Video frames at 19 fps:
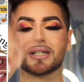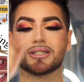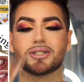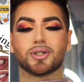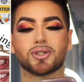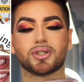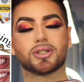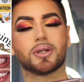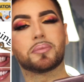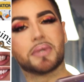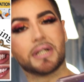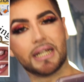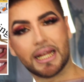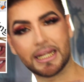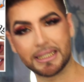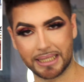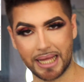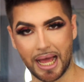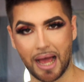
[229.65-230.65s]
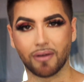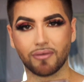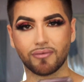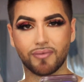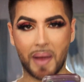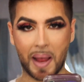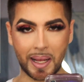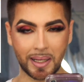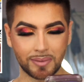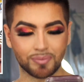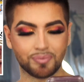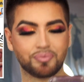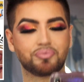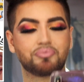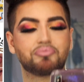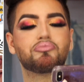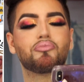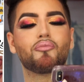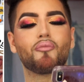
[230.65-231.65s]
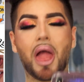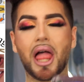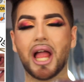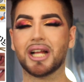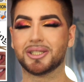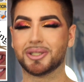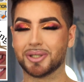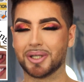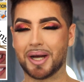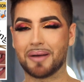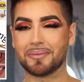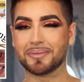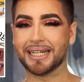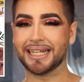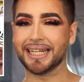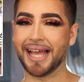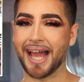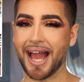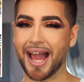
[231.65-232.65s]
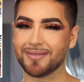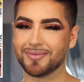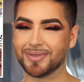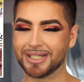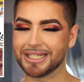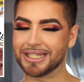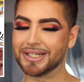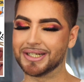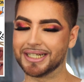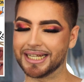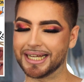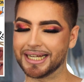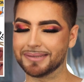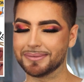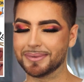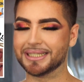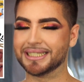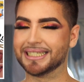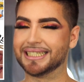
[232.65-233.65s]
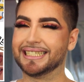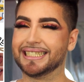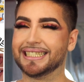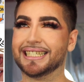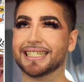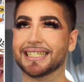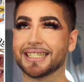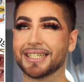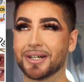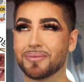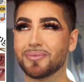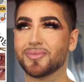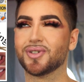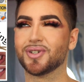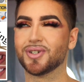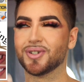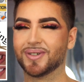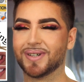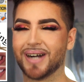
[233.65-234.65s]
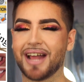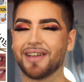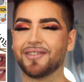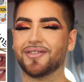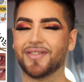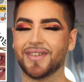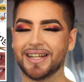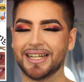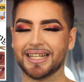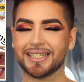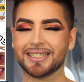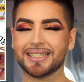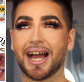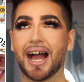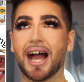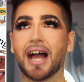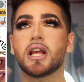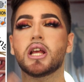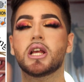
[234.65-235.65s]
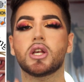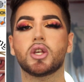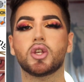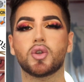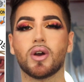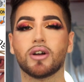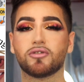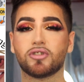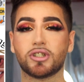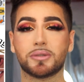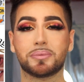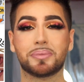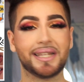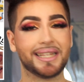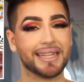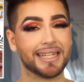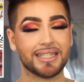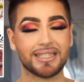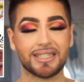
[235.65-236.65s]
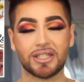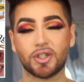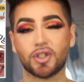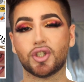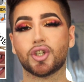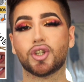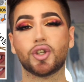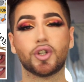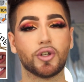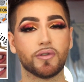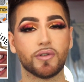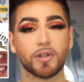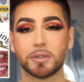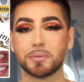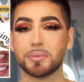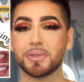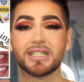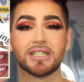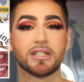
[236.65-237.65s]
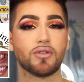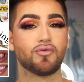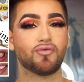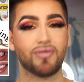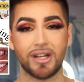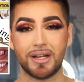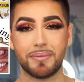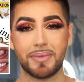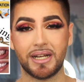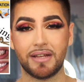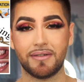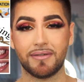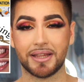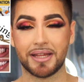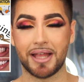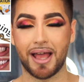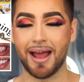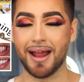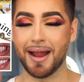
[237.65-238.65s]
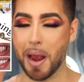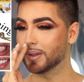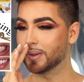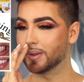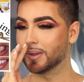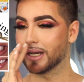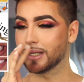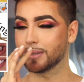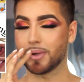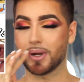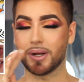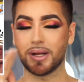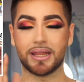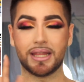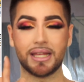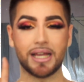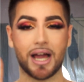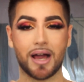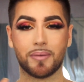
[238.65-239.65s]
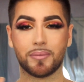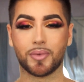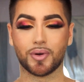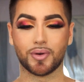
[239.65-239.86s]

All right, so something like that, right? So I'm getting hyped just looking at it because it's gonna come true. I feel it you have to speak things into the universe because I really believe in that. You guys probably think I'm